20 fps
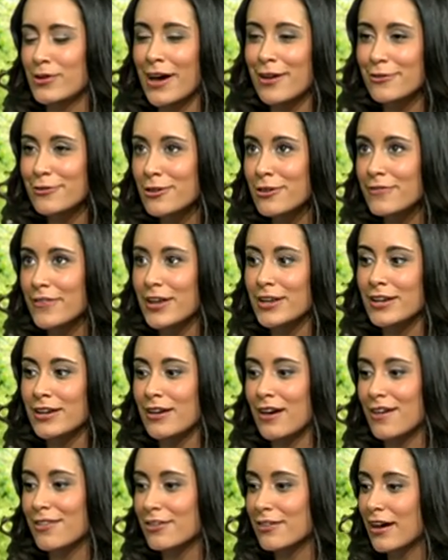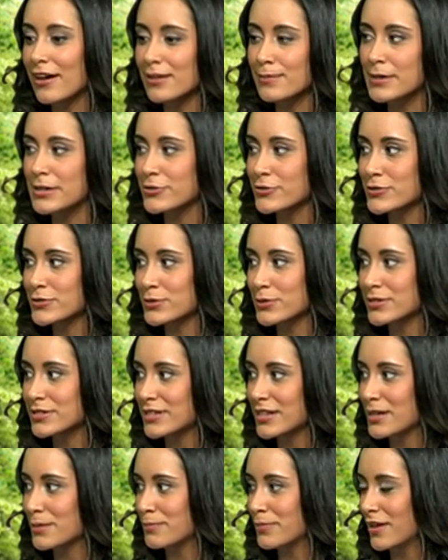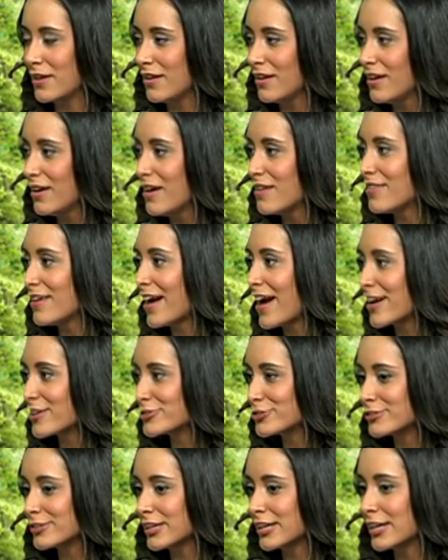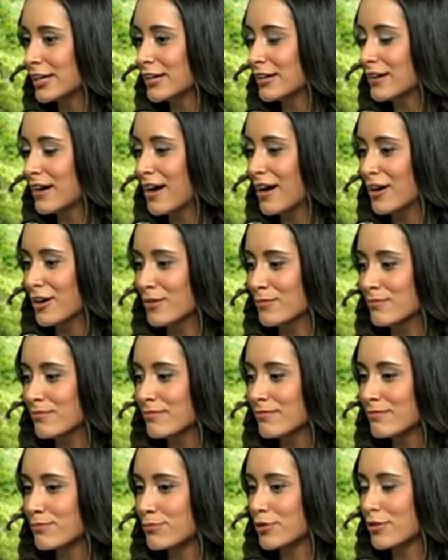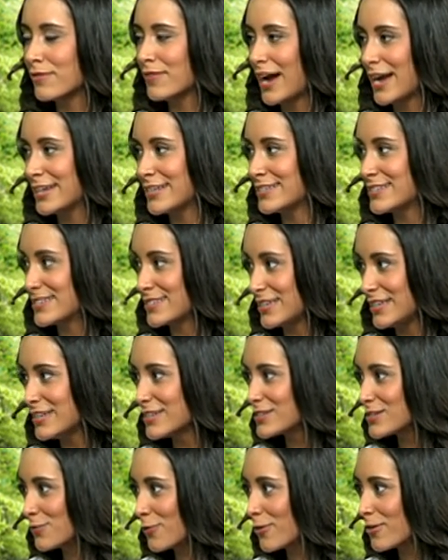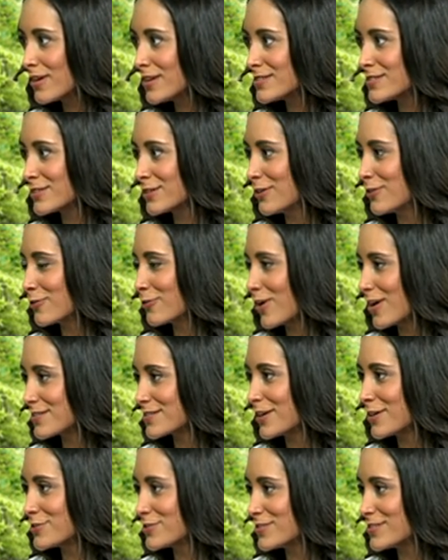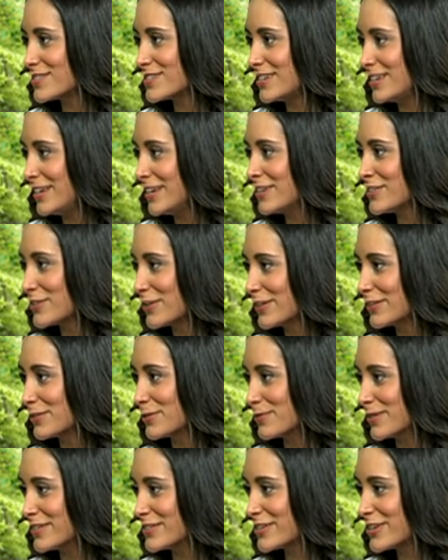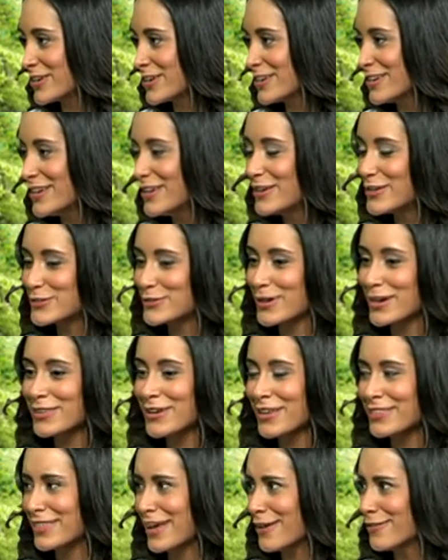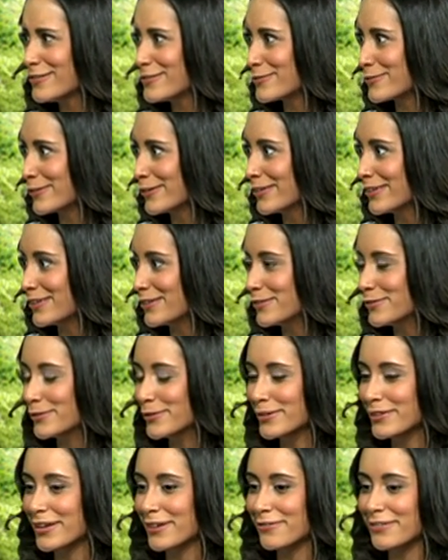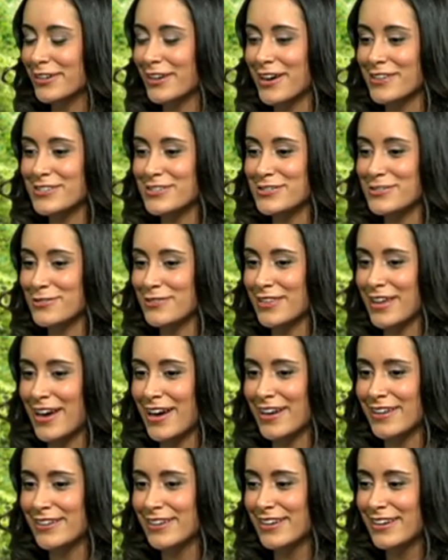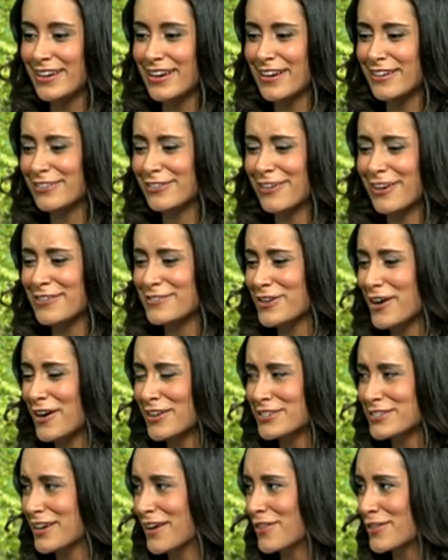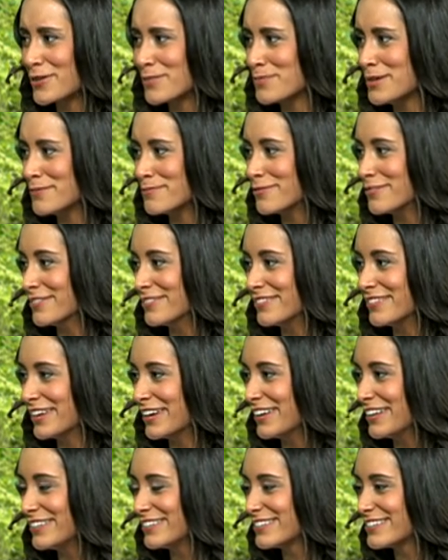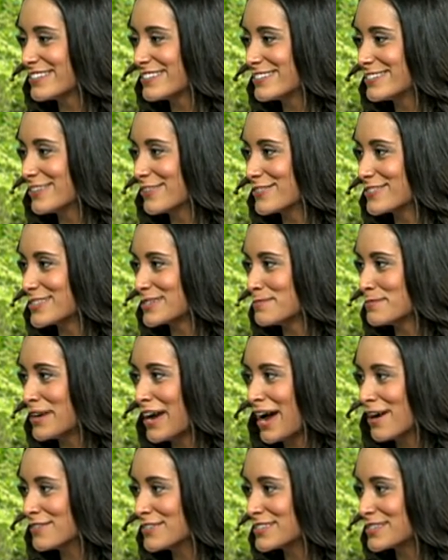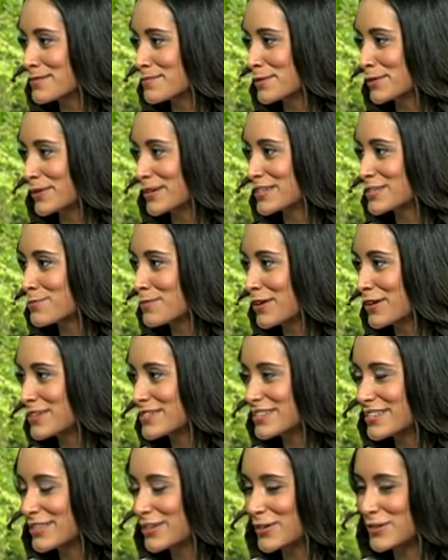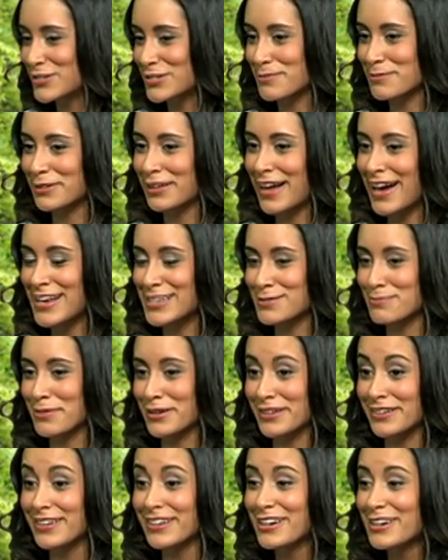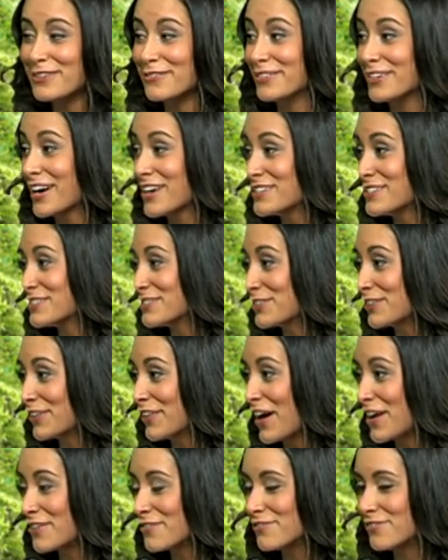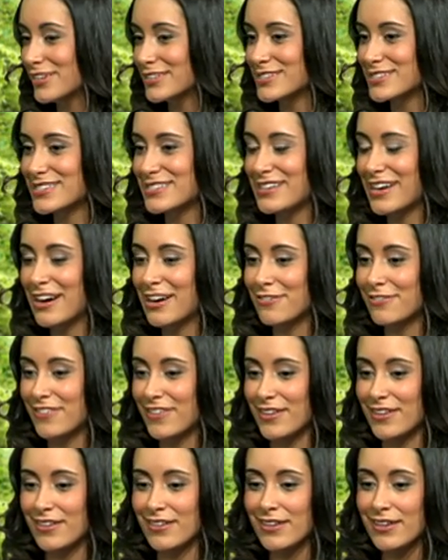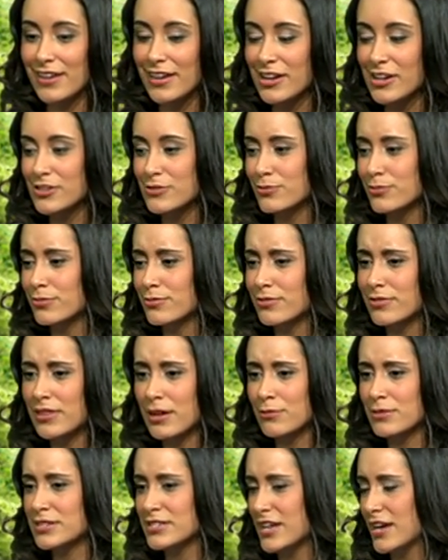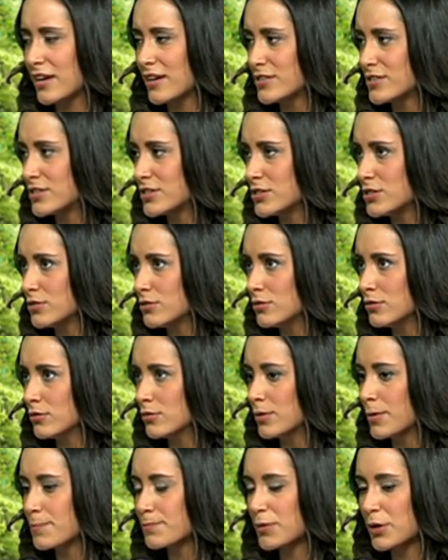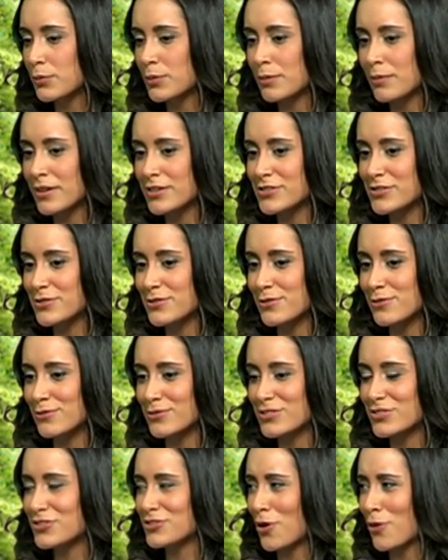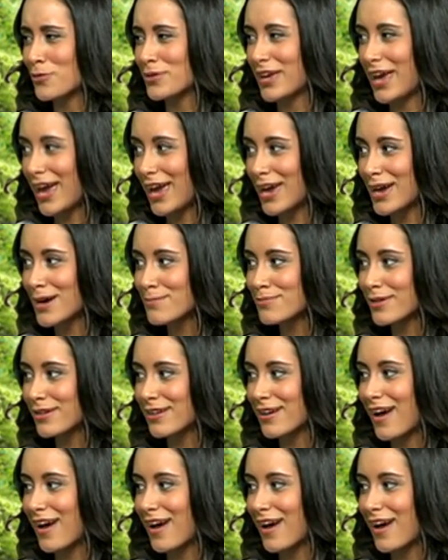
I don't know if any other elementary school did it, but they actually provided skis for us to go cross-country skiing during the winter. So I thought that was really cool that we got to do that. You know, I talked to other people, and they don't seem to have a similar experience in their gym class, but we got to do a lot of fun stuff, and they would take us we went to Stone Camp.